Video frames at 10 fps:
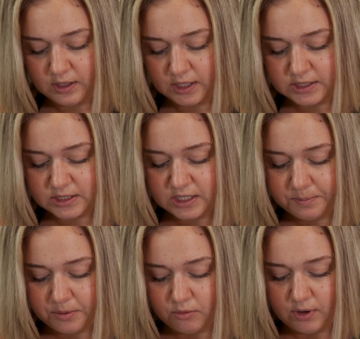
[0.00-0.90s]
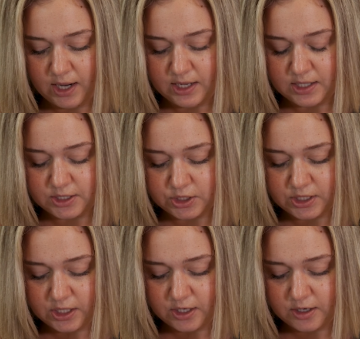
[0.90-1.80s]
Let's dip right into
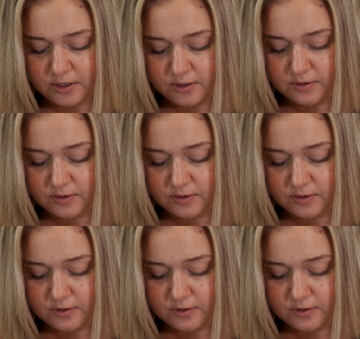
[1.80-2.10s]
here.